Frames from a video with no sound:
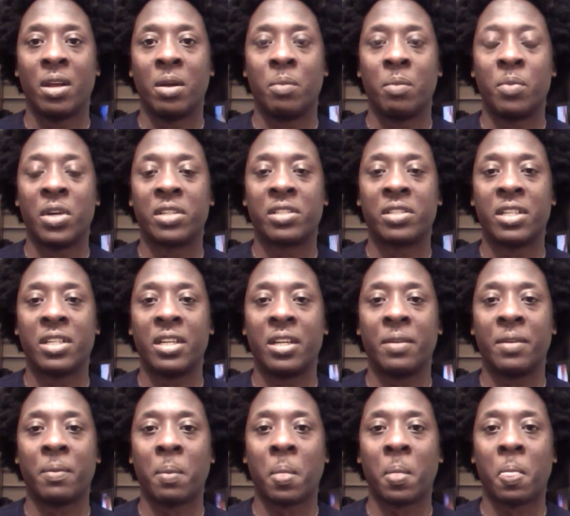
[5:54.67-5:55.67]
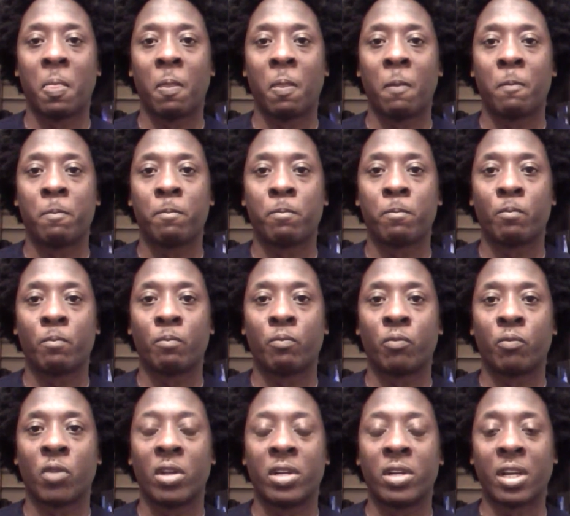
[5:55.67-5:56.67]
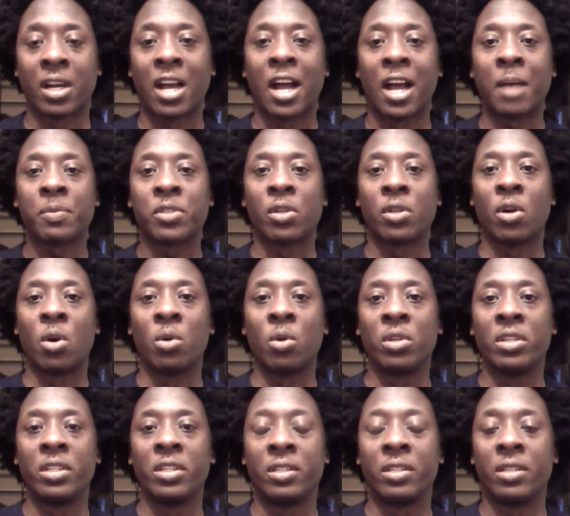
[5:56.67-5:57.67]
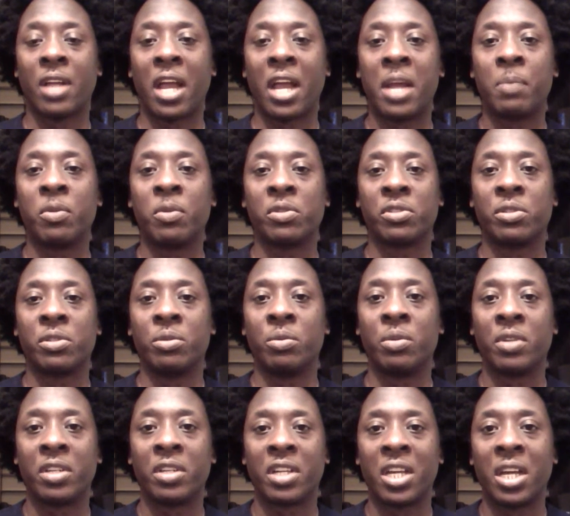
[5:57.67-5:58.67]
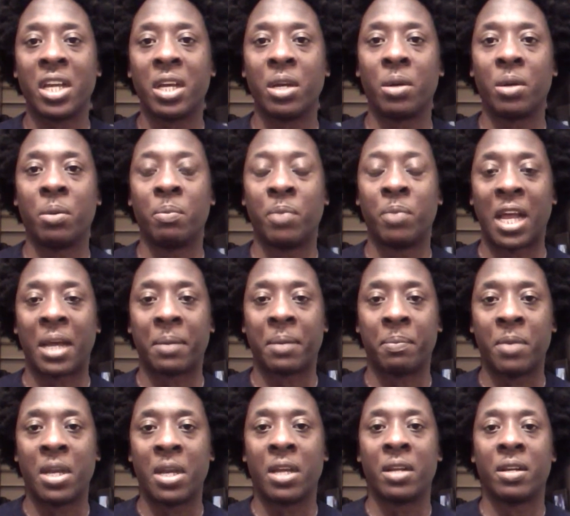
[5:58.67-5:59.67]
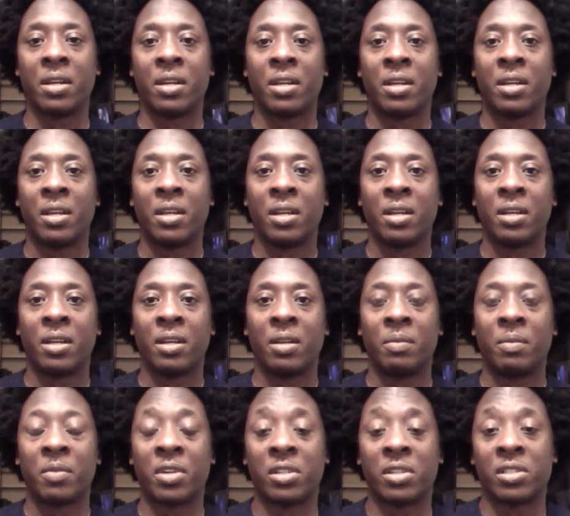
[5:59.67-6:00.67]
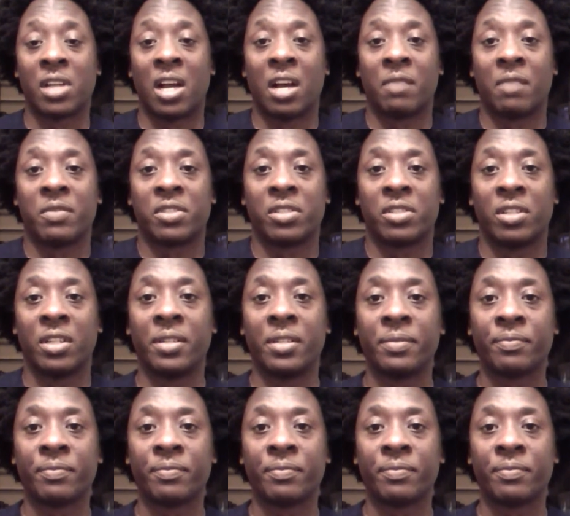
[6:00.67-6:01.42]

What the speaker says: But see, the cops are only able to kill black men because obviously